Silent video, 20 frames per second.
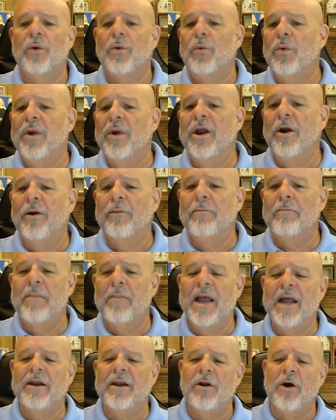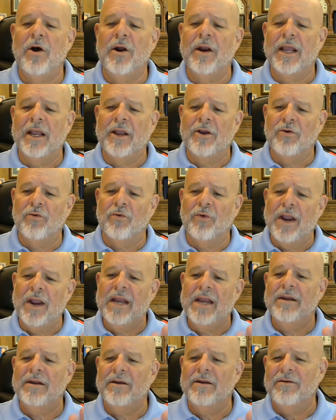We are met on a
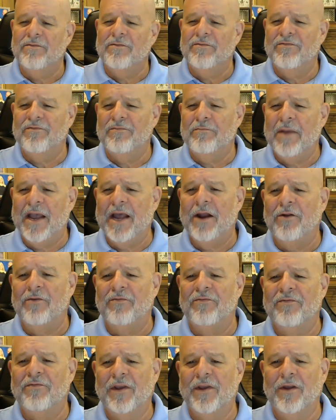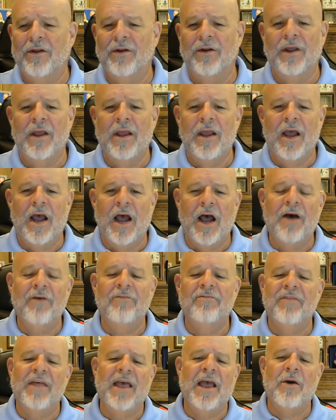great battlefield
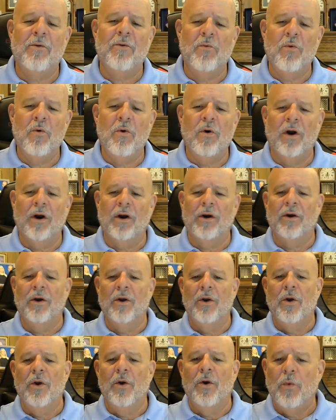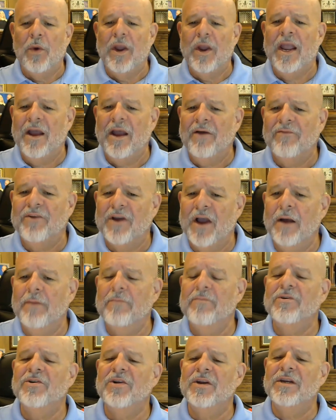of that war. We have
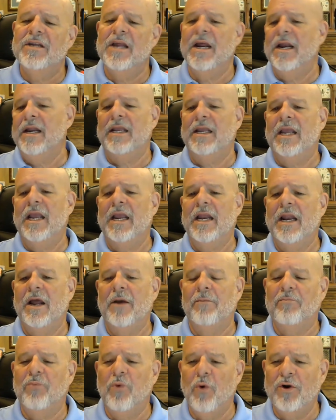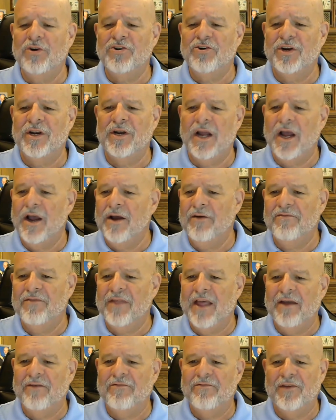come to dedicate a portion of
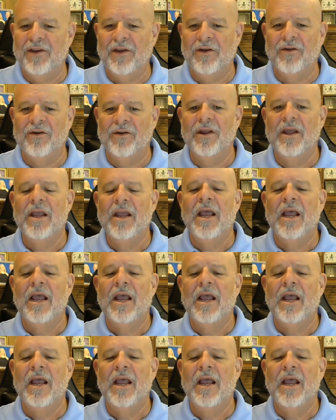that field